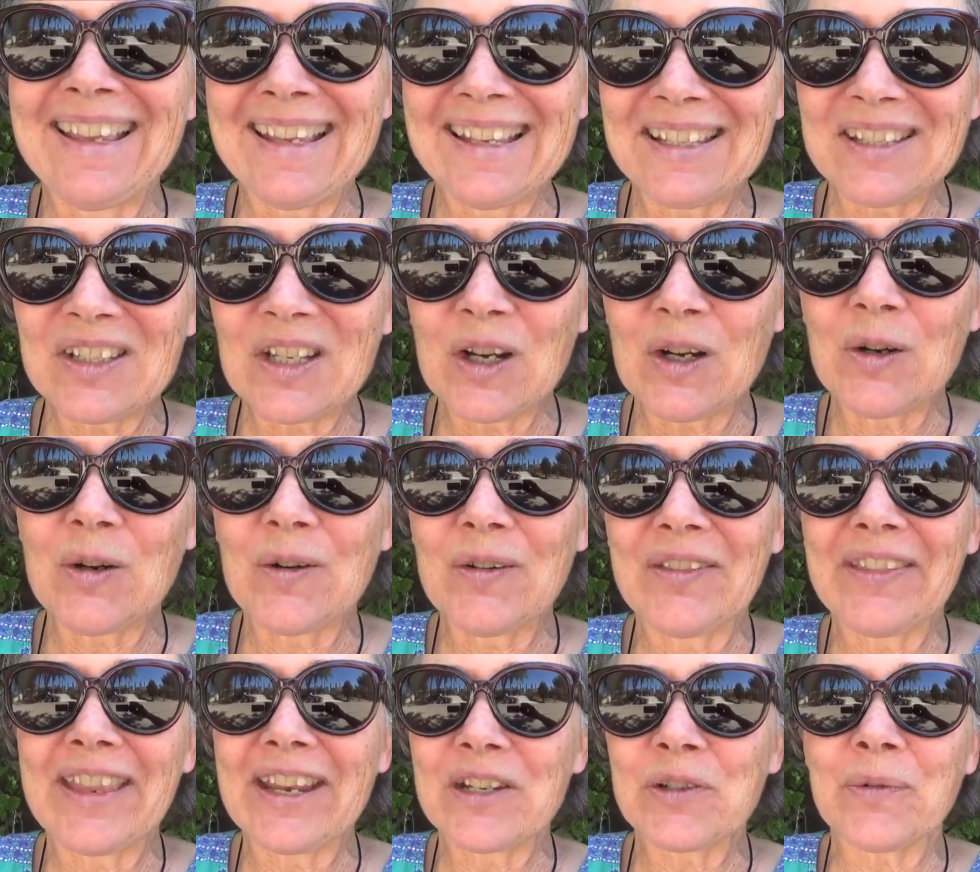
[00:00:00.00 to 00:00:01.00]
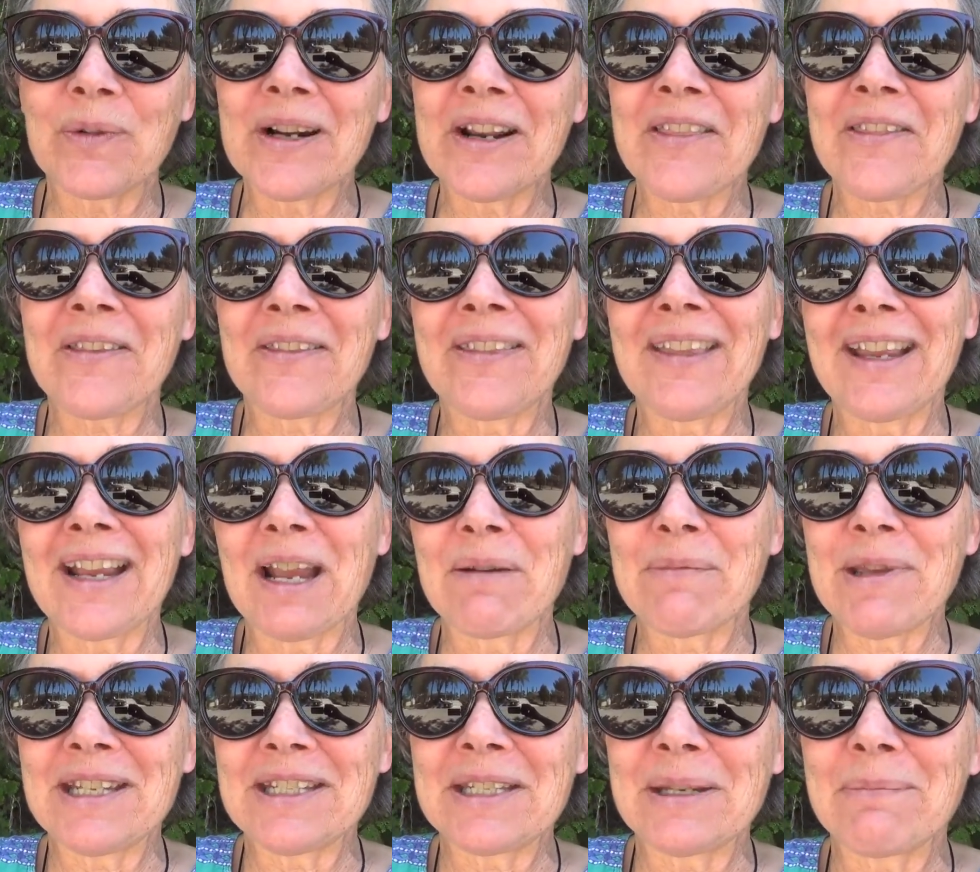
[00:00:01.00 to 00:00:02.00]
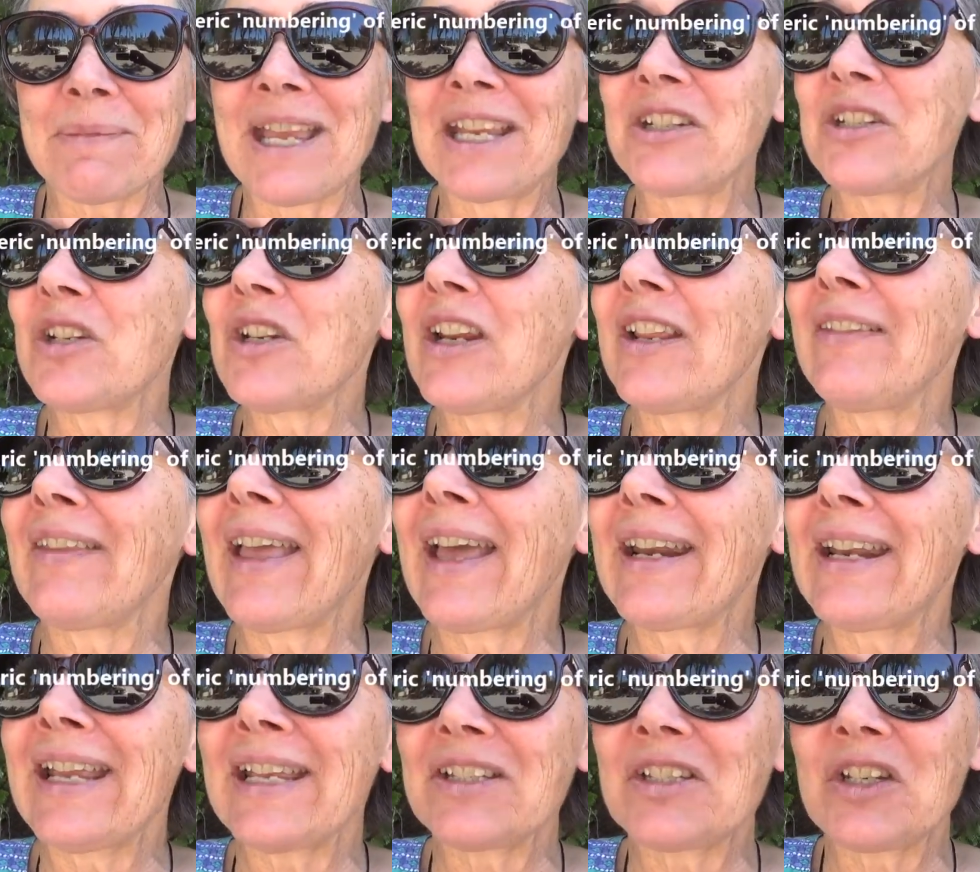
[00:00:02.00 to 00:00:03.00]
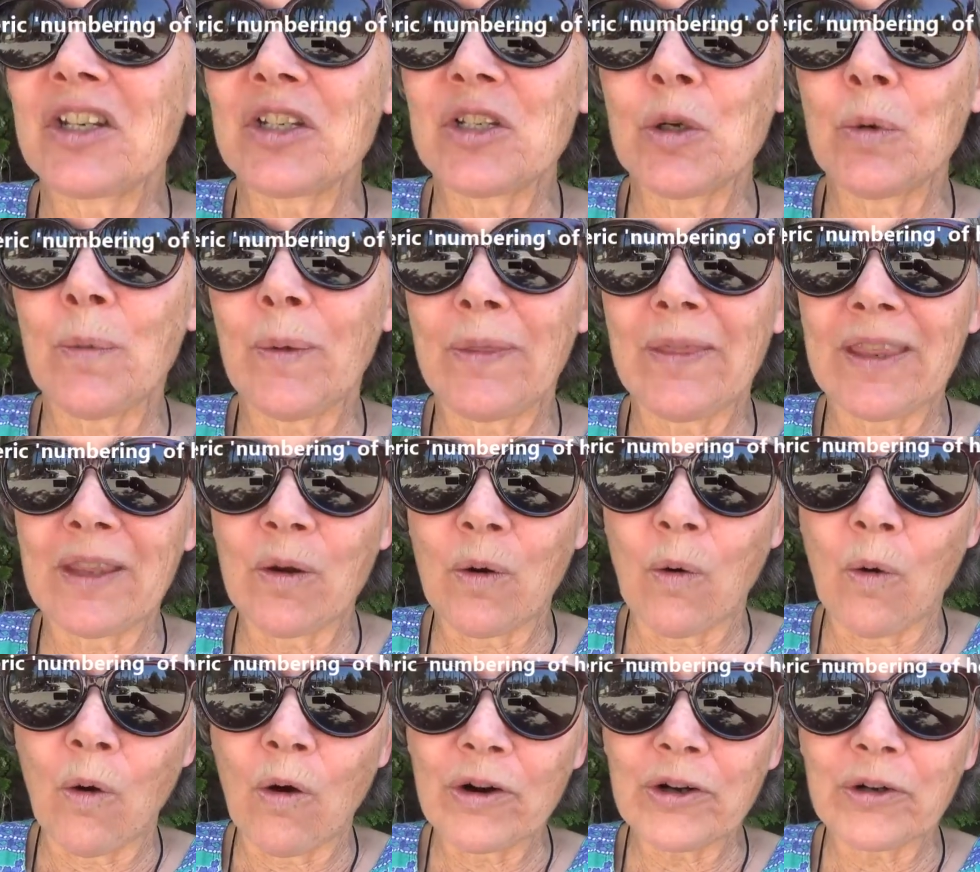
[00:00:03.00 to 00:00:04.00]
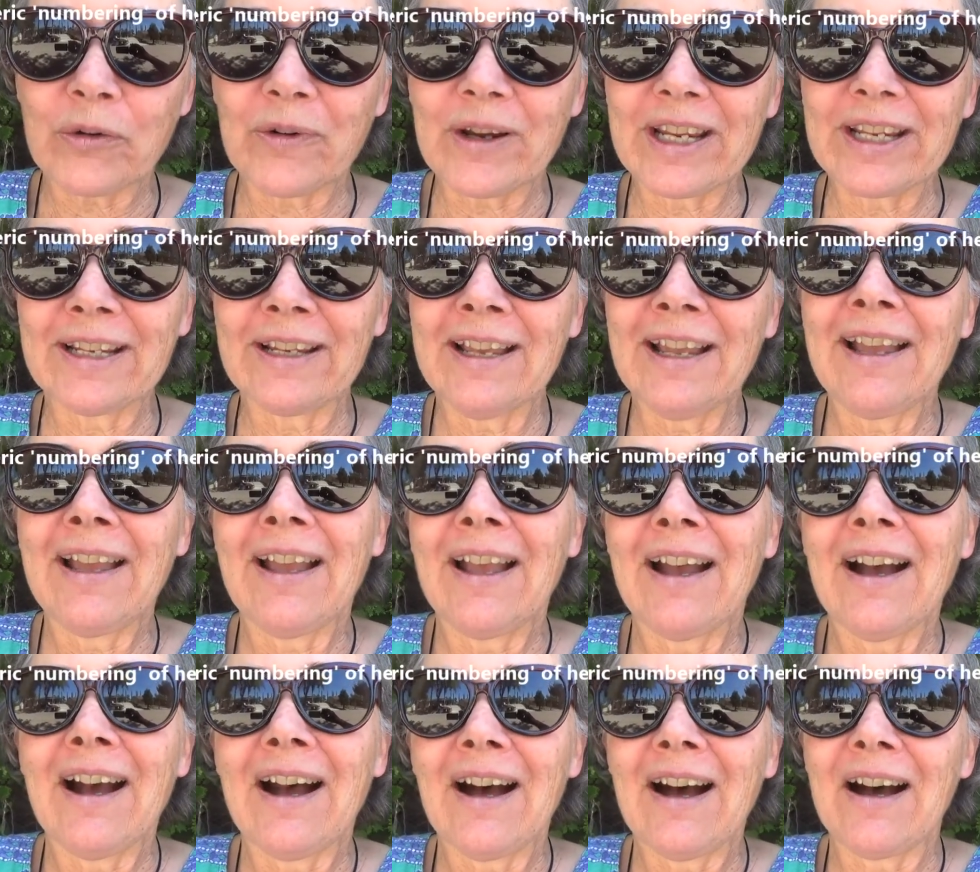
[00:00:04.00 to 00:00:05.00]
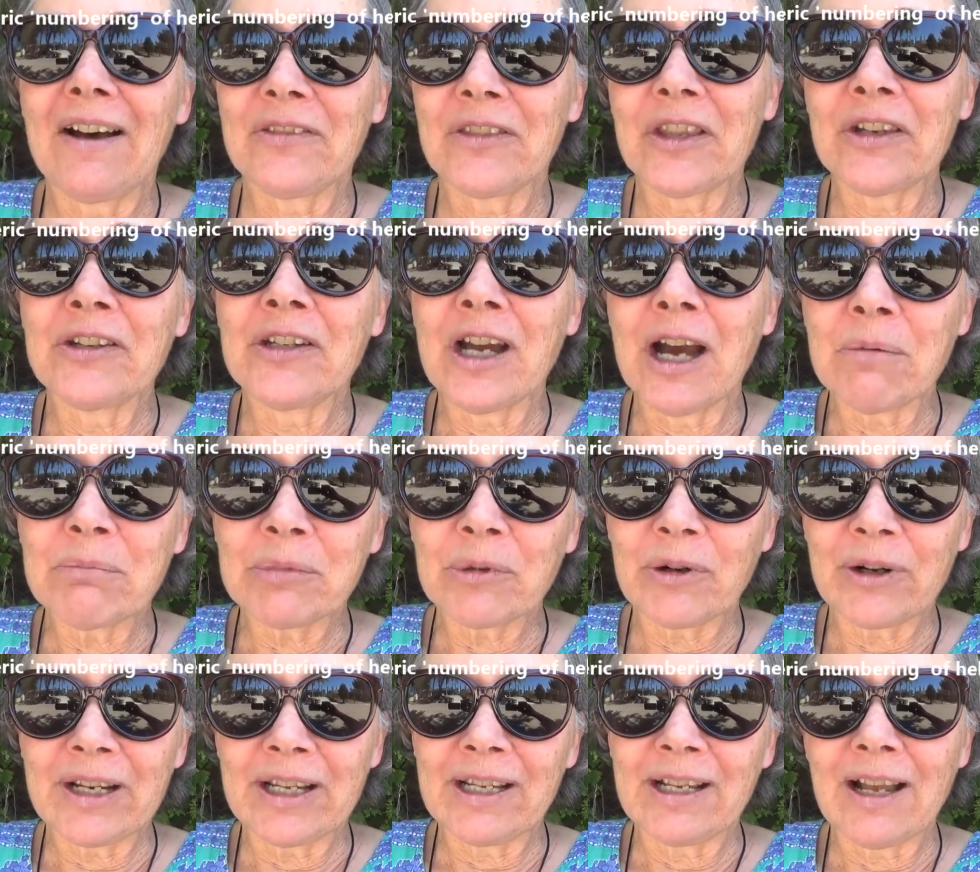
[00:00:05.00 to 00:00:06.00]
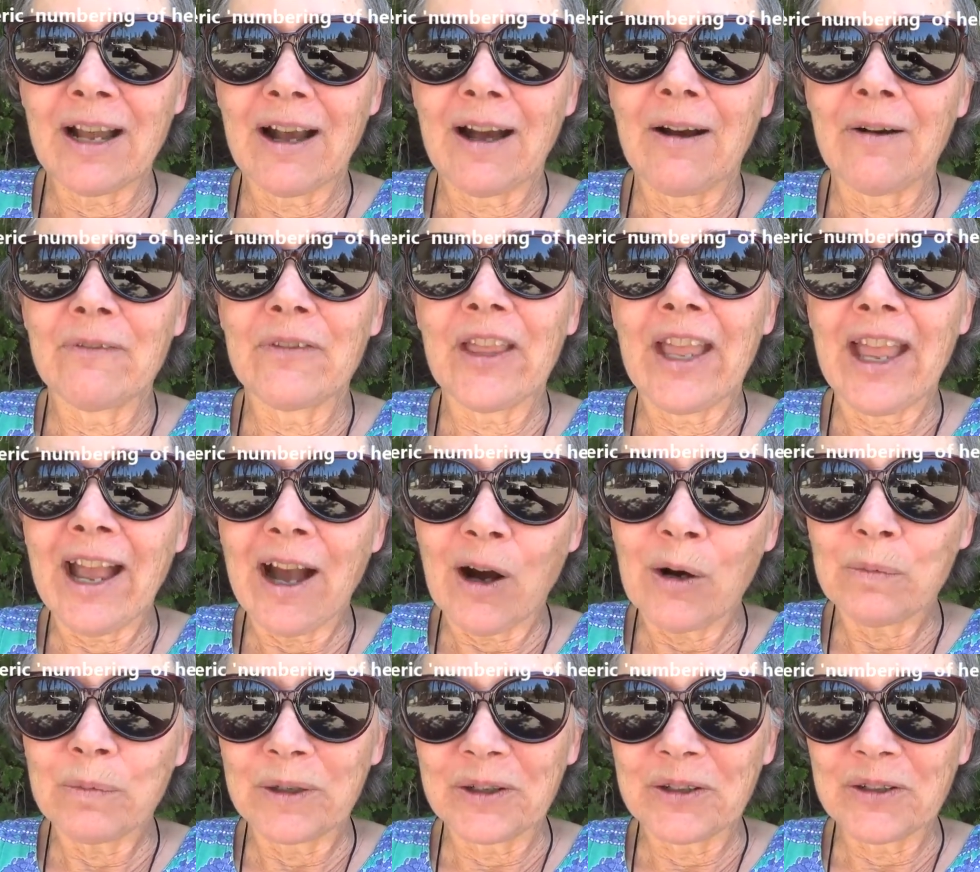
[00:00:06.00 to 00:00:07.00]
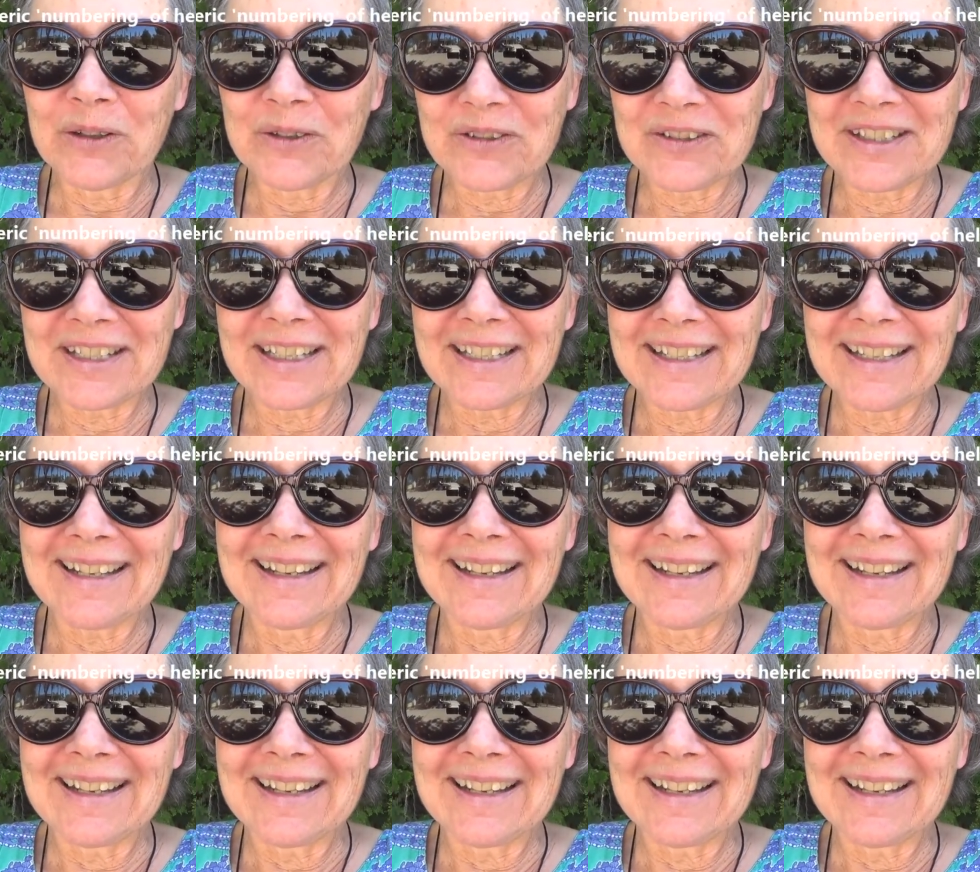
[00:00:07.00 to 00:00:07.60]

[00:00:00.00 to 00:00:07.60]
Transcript: So there's one other thing I meant to mention, and that has to do with the ordering, the numbering of the hell worlds.